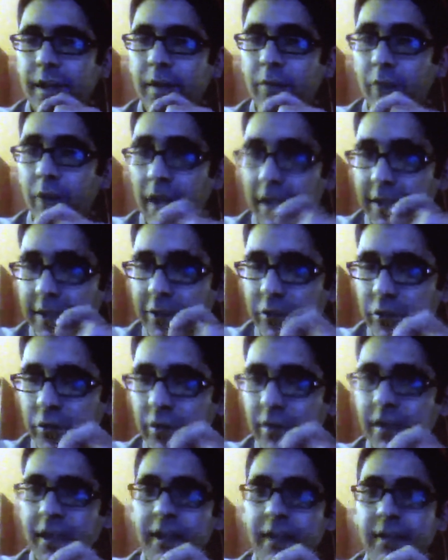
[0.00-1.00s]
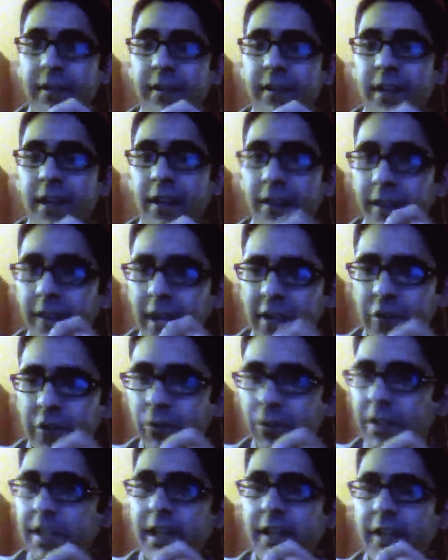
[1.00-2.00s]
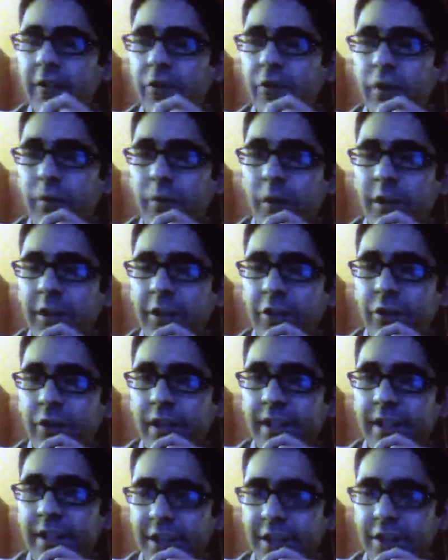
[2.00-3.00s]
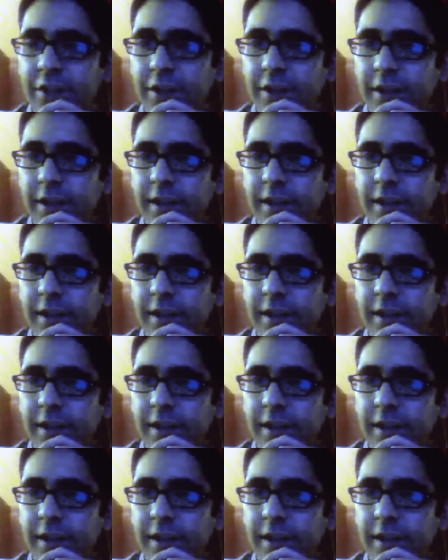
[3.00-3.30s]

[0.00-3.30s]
But I do think that unless we take a eudaimonic transition,